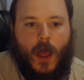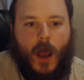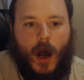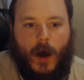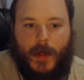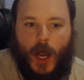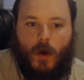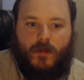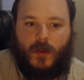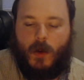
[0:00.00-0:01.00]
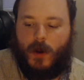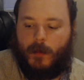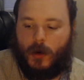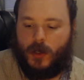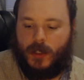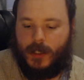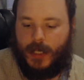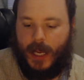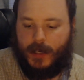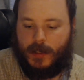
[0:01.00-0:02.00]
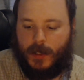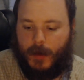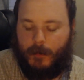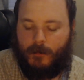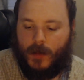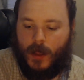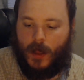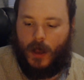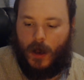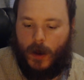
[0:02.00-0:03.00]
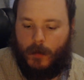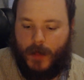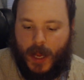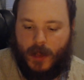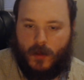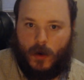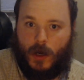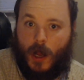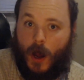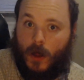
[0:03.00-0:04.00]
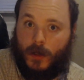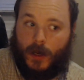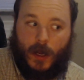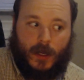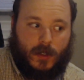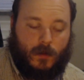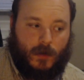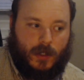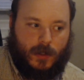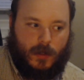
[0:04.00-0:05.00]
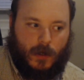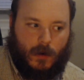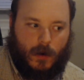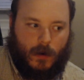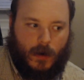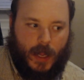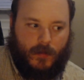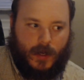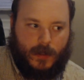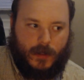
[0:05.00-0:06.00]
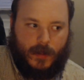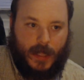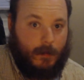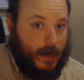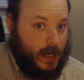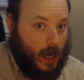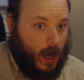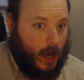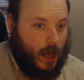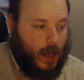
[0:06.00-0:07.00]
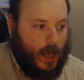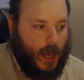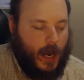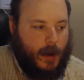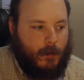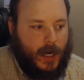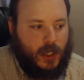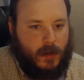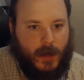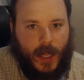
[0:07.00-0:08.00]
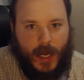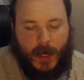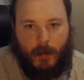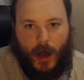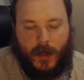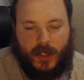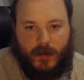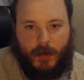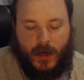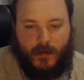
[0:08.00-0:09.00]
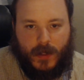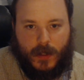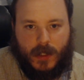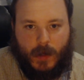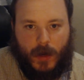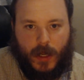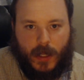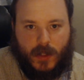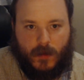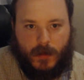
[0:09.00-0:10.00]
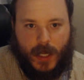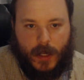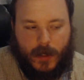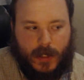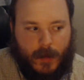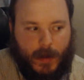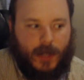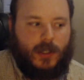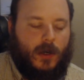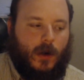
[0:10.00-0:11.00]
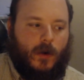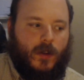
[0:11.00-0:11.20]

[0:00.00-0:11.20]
that hopefully when a person takes them, they either colonize, which there are evidence that they may not, and it might just be that any positive benefit that someone gets from taking said bacteria, or the